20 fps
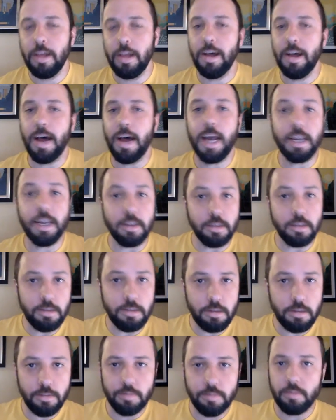
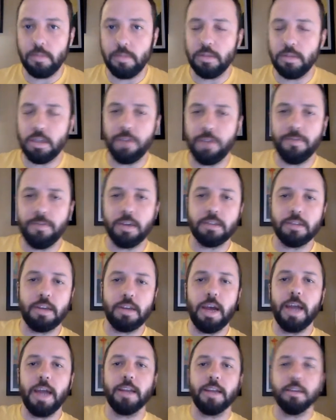Itis, suffix
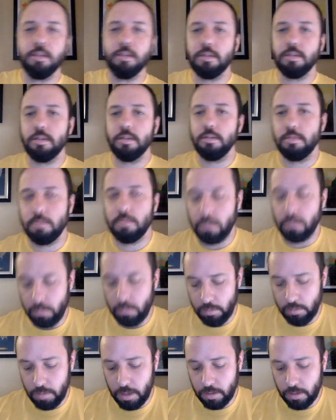itis,
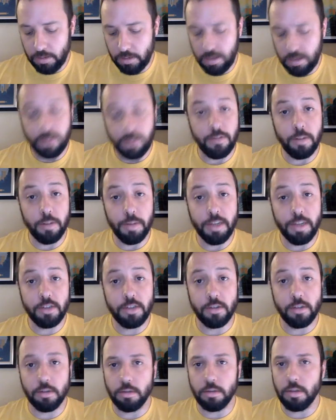means inflammation.
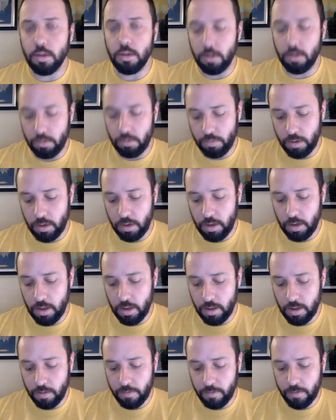So when you
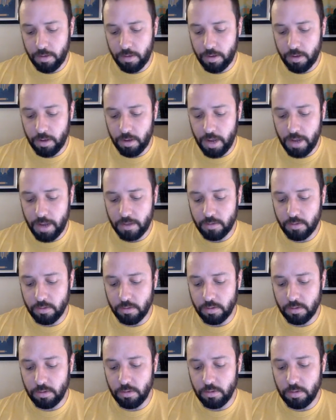have high school
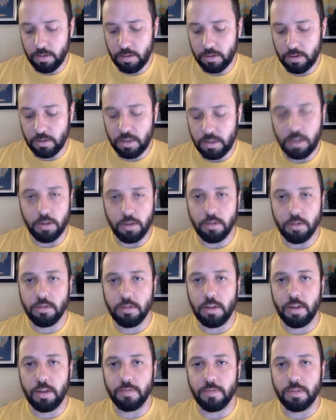students that are seniors that
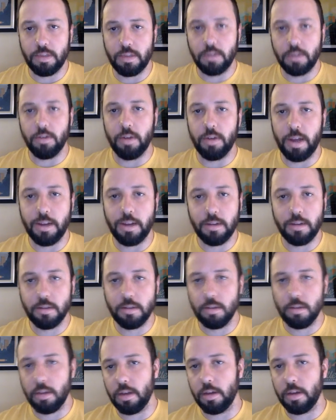have senioritis,
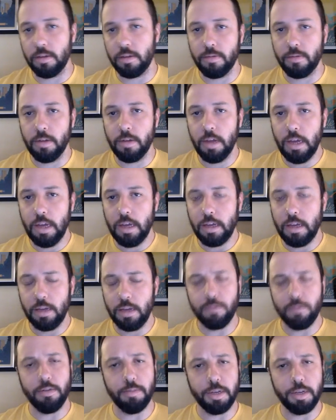they have
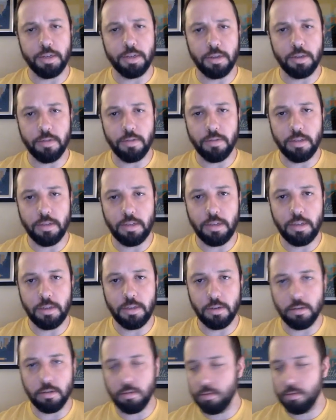inflammation of the
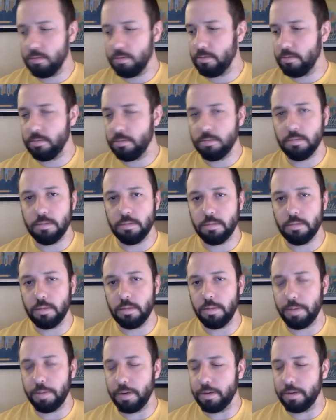senior,
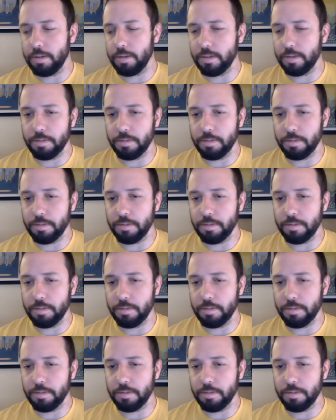apparently.